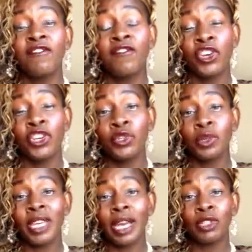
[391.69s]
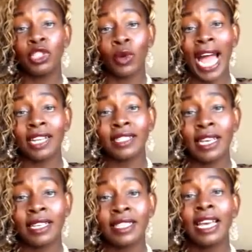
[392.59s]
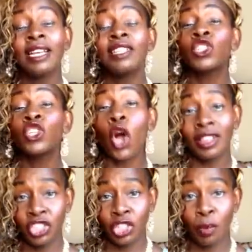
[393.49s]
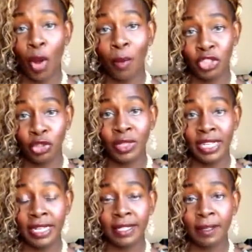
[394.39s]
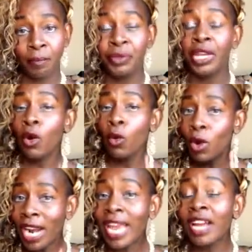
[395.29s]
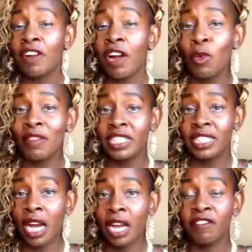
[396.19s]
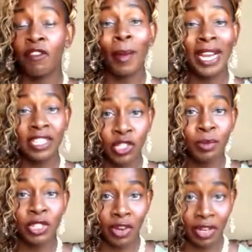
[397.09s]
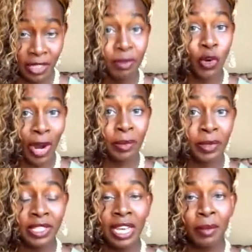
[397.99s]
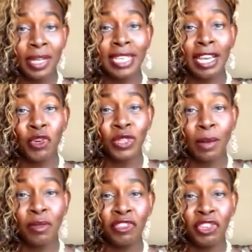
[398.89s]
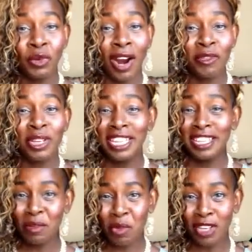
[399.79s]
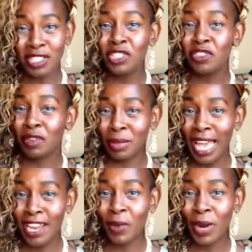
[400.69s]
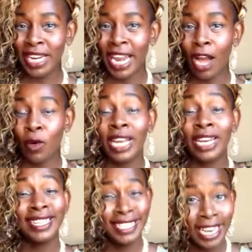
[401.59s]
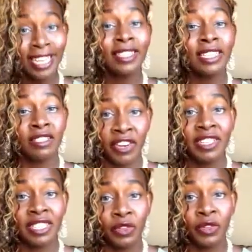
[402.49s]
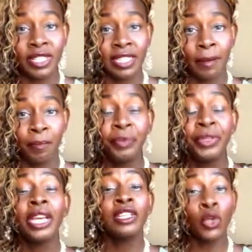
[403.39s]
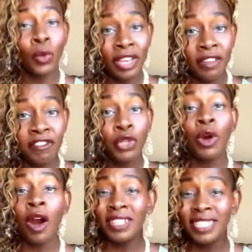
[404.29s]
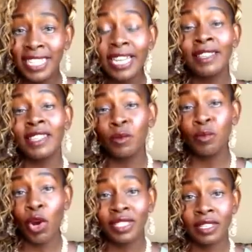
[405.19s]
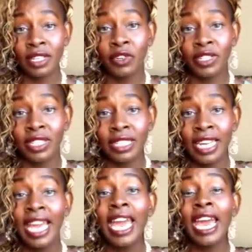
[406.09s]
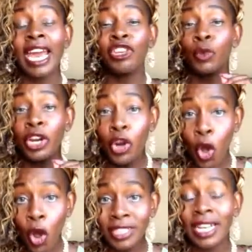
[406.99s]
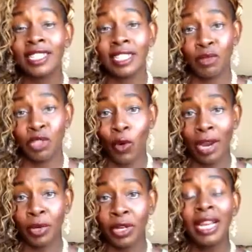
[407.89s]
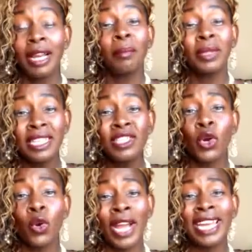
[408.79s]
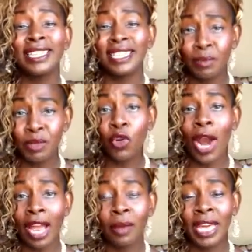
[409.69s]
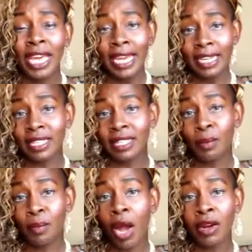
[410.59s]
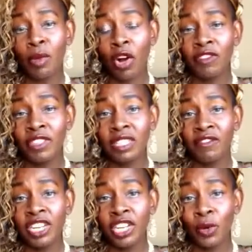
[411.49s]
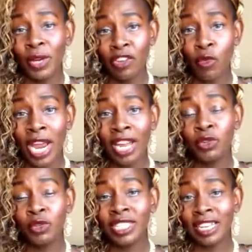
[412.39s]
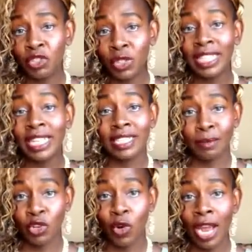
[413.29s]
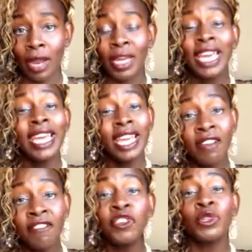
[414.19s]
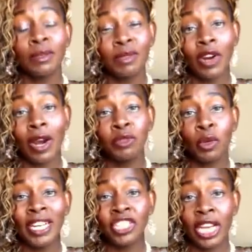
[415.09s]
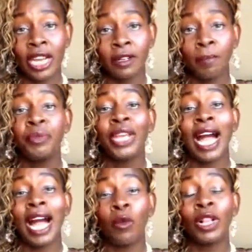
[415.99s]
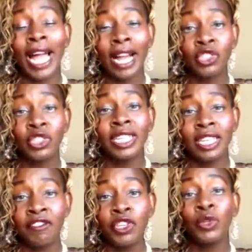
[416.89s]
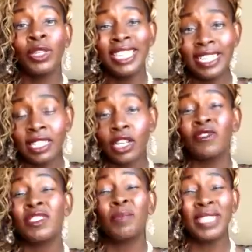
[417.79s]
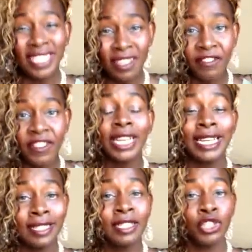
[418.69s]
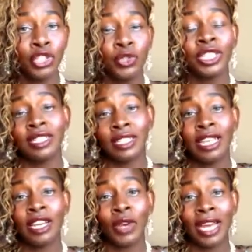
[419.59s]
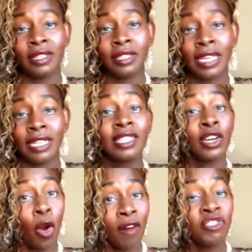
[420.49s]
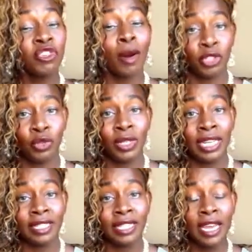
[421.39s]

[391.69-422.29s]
for you to be able to access scholarship opportunities. What I have, however, done for my subscribers, because I know some of you are really in the process of applying right now and are taking this very seriously. So if you are taking this process seriously and you are not a subscriber, please go ahead and subscribe. It's at the bottom of this video in red. You just have to click subscribe. If you subscribe to my channel, I will actually give you a list of specific institutions in the United States that offer opportunities.